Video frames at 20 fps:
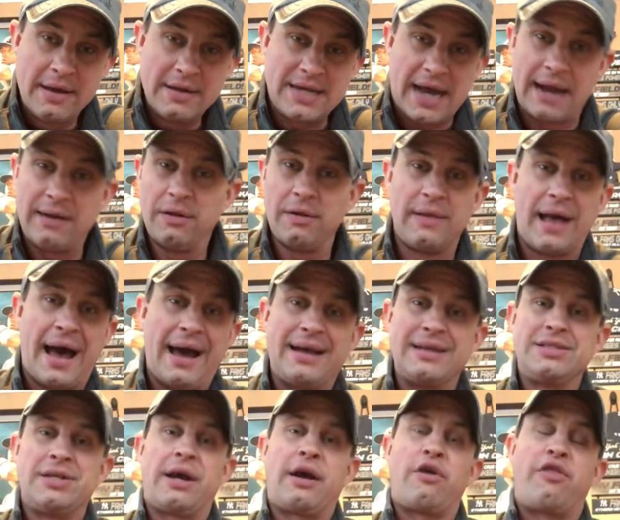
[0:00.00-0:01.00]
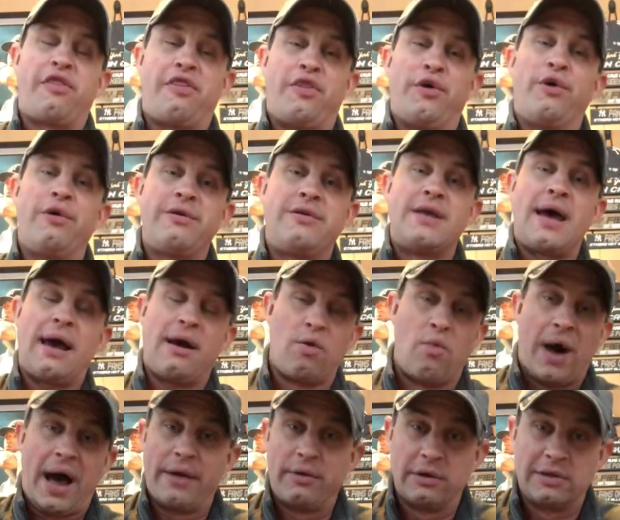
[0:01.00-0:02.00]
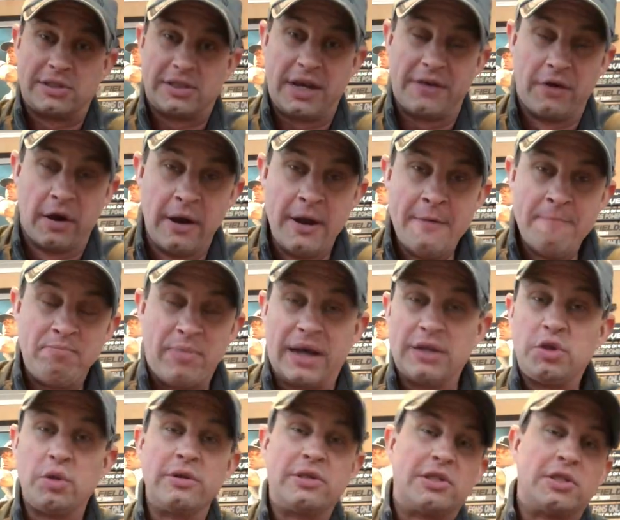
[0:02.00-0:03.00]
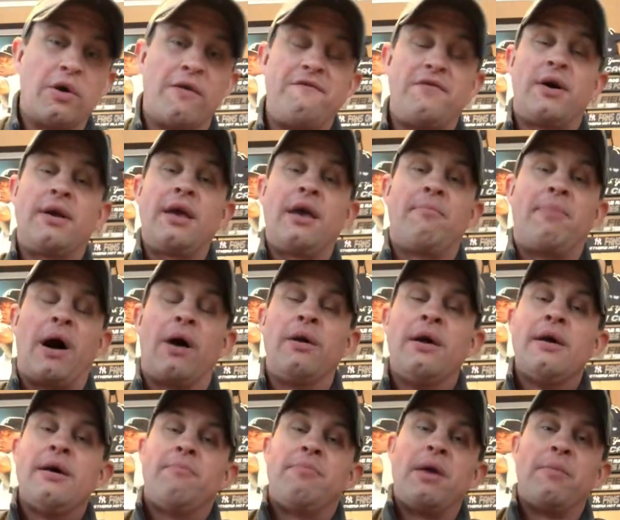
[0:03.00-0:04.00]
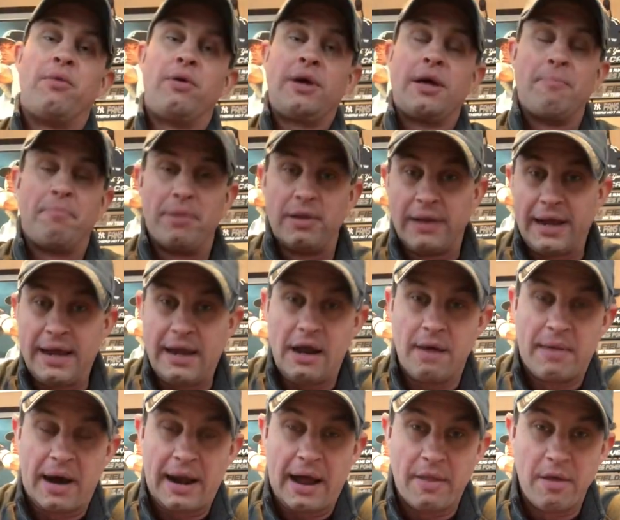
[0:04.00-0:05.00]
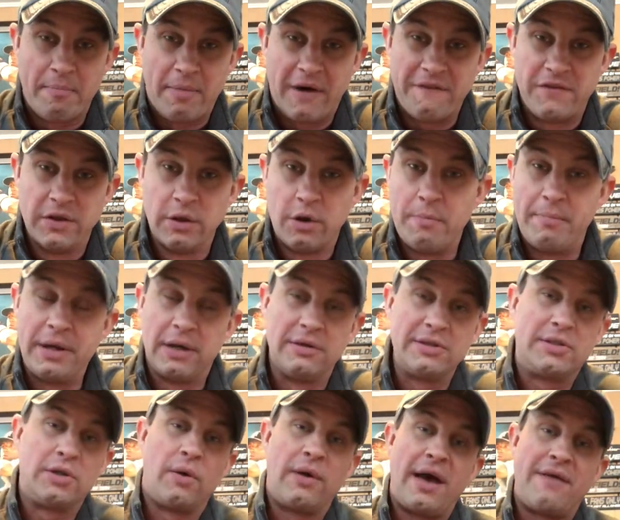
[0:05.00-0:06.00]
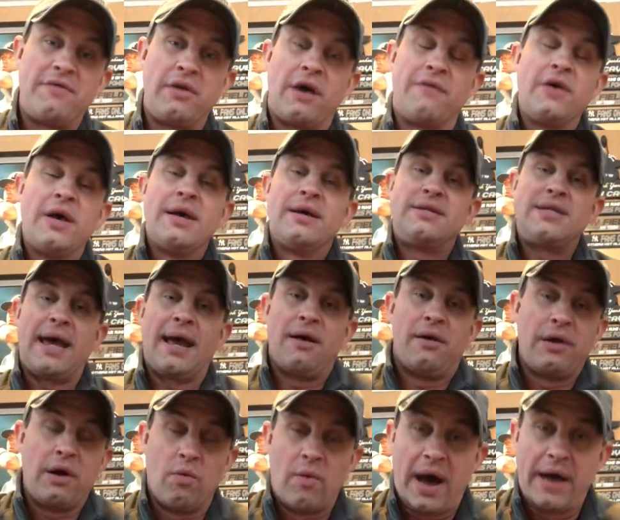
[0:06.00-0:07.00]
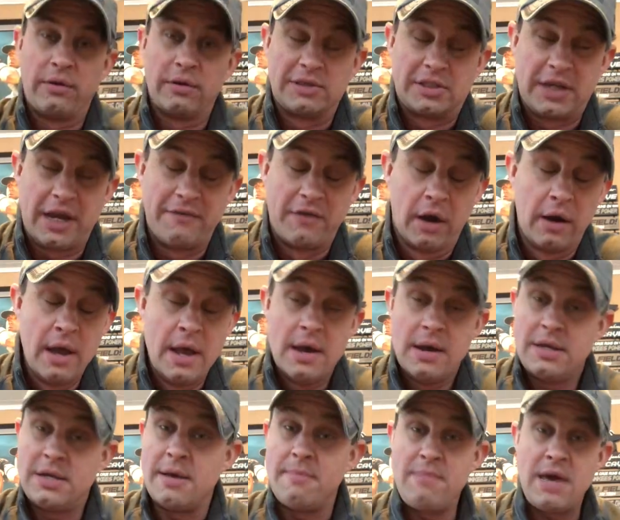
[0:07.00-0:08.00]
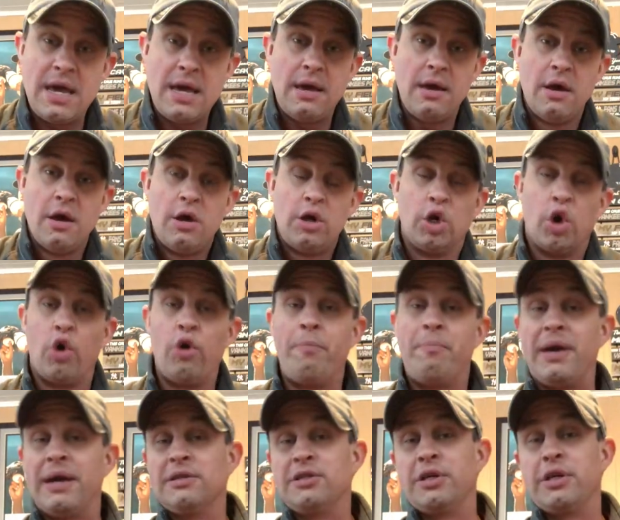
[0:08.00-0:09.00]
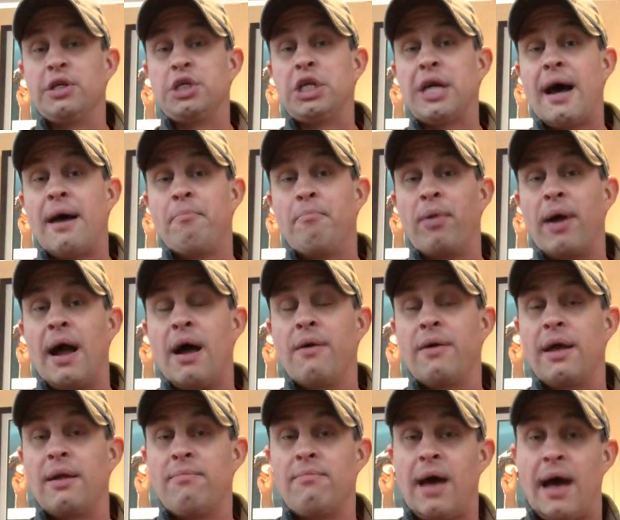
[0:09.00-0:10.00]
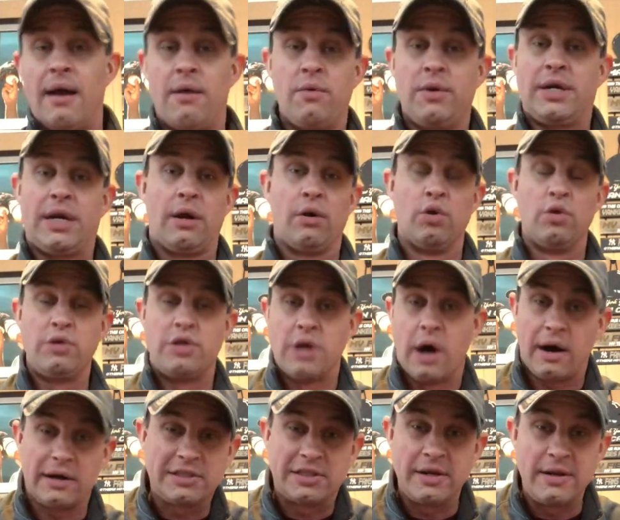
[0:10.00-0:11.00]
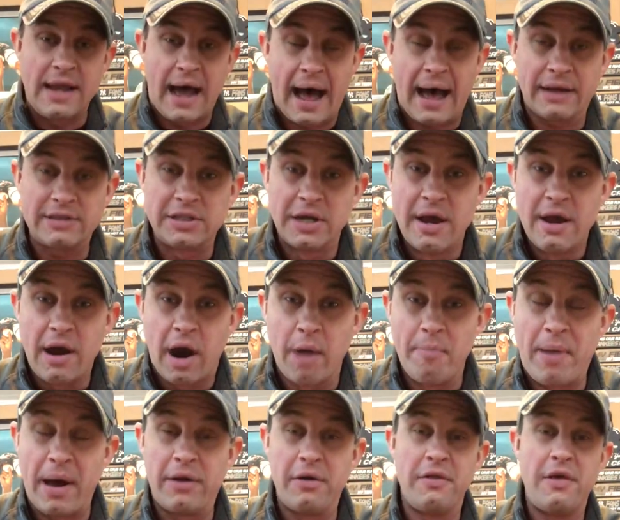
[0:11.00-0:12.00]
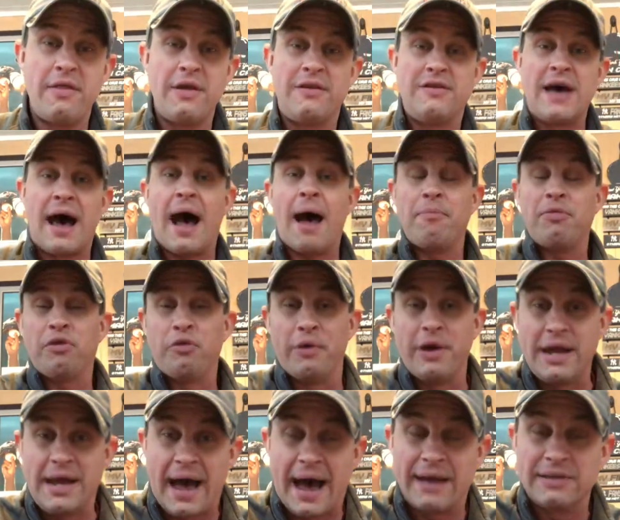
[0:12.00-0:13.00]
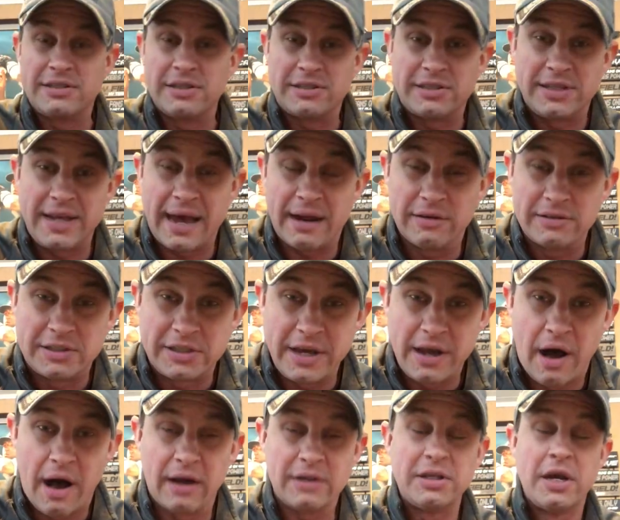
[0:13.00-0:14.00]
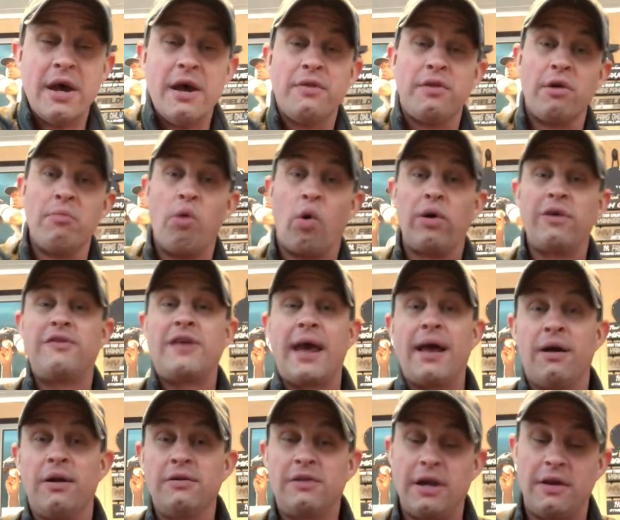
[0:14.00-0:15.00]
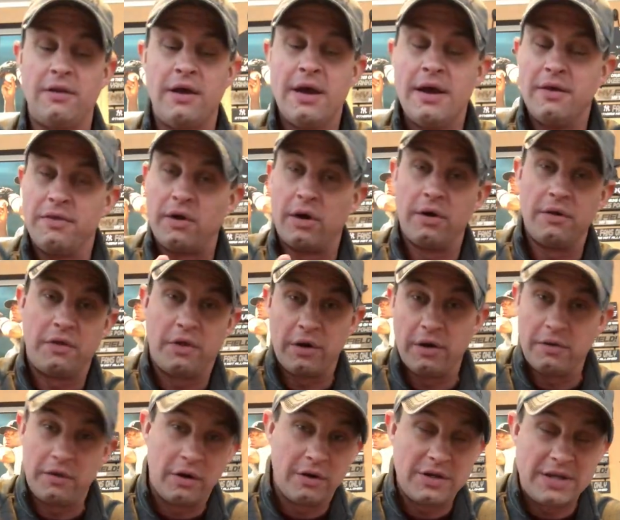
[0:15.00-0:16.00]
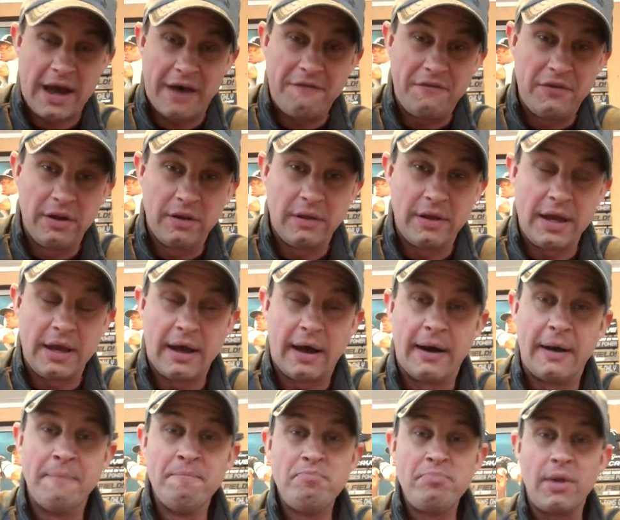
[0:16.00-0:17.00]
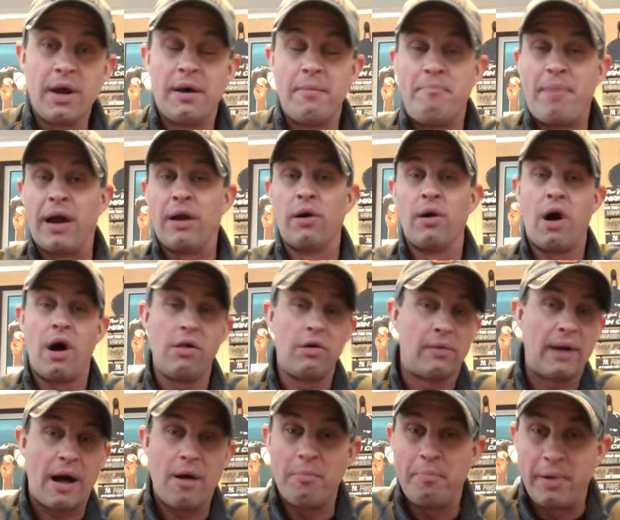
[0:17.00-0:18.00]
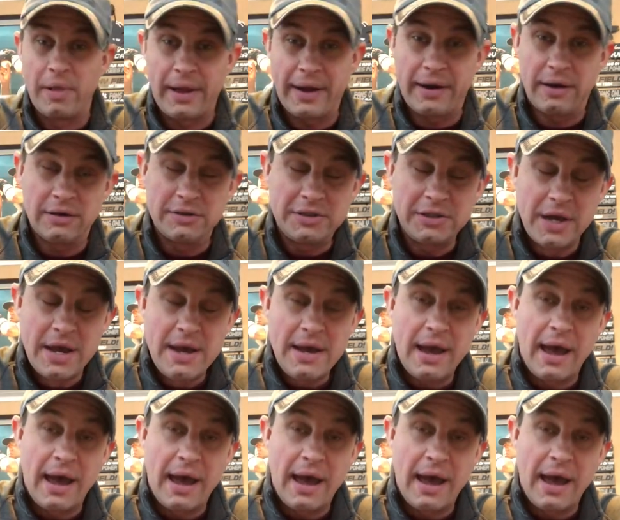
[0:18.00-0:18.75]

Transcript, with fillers: Tyler Lockett's like a third deck wide receiver. That's what's so funny about people complaining about how the Buffalo Bills don't have enough talent at wide receiver. To me, Cole Beasley, John Brown, and I don't care who, Dawson Knox are better than the top three guys the Seattle Seahawks. They're more talented. They're they're they're definitely uh, uh, better all around players.